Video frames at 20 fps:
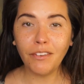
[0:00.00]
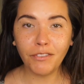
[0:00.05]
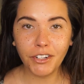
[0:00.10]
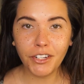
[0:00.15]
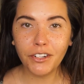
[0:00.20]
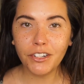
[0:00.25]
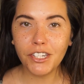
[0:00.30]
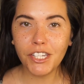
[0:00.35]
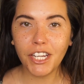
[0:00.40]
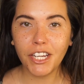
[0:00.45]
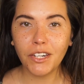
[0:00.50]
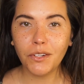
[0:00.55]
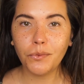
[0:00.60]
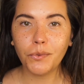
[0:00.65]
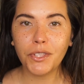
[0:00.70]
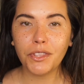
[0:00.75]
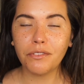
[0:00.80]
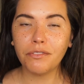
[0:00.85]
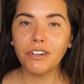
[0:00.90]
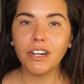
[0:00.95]
After you're
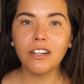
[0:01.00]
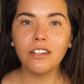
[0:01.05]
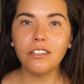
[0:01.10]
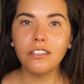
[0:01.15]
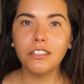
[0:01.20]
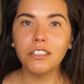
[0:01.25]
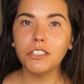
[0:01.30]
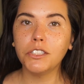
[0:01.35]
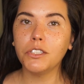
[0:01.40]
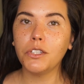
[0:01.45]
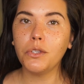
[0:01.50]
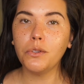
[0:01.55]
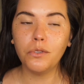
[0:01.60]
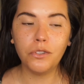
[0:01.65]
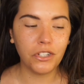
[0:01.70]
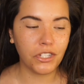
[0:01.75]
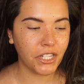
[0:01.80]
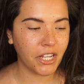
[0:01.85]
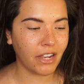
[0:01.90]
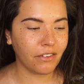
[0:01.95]
done with the freckles, you
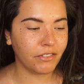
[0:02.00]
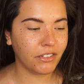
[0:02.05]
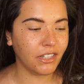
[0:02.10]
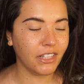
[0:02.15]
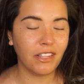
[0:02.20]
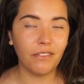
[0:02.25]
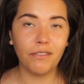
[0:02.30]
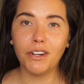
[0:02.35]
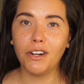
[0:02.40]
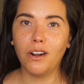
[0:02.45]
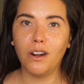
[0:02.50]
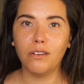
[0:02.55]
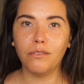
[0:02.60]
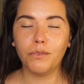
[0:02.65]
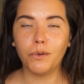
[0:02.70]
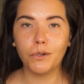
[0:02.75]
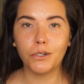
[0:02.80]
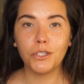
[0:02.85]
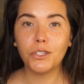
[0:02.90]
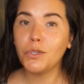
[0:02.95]
just have to leave it on
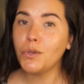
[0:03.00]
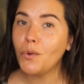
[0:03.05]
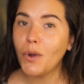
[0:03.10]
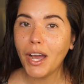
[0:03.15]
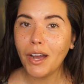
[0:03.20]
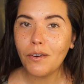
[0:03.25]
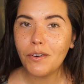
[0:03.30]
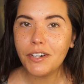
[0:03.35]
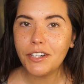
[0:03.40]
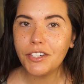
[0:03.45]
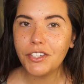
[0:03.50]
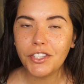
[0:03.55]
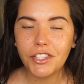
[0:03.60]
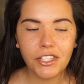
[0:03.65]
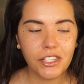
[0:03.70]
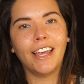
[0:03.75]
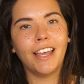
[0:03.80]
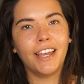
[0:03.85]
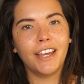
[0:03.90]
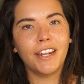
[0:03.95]
for two hours.
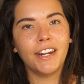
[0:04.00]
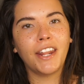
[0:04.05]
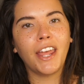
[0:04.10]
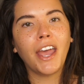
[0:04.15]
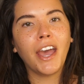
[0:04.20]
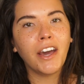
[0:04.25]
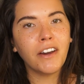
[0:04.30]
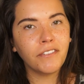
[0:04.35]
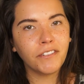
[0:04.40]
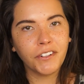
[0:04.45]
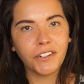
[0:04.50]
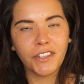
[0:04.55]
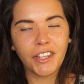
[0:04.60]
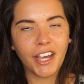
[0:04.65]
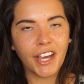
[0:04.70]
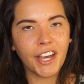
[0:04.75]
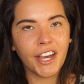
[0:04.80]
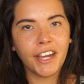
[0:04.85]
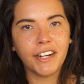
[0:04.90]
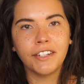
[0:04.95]
And after
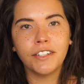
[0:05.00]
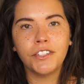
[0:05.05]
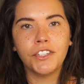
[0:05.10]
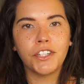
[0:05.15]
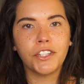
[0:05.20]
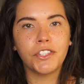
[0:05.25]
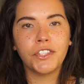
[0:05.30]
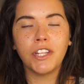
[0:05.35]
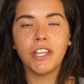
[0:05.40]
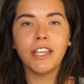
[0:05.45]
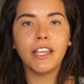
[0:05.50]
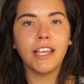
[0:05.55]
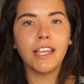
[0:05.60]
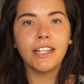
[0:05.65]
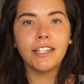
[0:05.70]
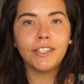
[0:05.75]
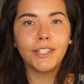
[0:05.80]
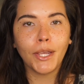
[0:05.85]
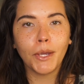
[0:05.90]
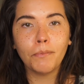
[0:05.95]
that, just take
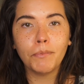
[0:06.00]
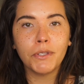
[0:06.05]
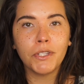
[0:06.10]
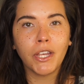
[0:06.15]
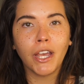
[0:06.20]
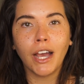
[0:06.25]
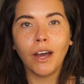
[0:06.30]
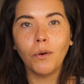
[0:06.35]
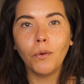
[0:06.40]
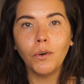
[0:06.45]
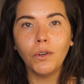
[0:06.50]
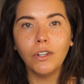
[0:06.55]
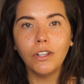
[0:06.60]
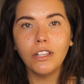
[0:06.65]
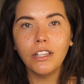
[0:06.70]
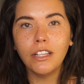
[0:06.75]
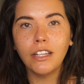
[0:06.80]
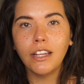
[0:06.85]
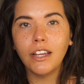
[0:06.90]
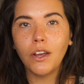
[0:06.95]
a damp
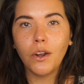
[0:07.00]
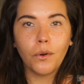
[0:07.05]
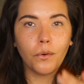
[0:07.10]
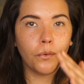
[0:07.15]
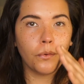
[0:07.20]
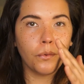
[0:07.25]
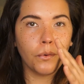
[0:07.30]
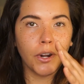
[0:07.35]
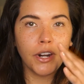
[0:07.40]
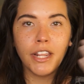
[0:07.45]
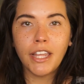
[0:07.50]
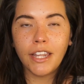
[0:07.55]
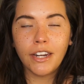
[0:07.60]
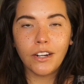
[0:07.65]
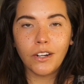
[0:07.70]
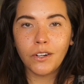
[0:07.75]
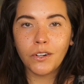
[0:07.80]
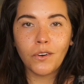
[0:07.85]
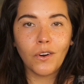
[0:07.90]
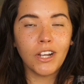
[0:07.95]
towel, run
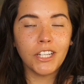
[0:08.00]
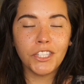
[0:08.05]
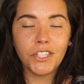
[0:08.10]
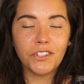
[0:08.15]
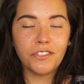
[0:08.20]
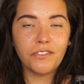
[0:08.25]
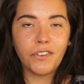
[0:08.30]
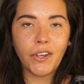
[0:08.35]
it across your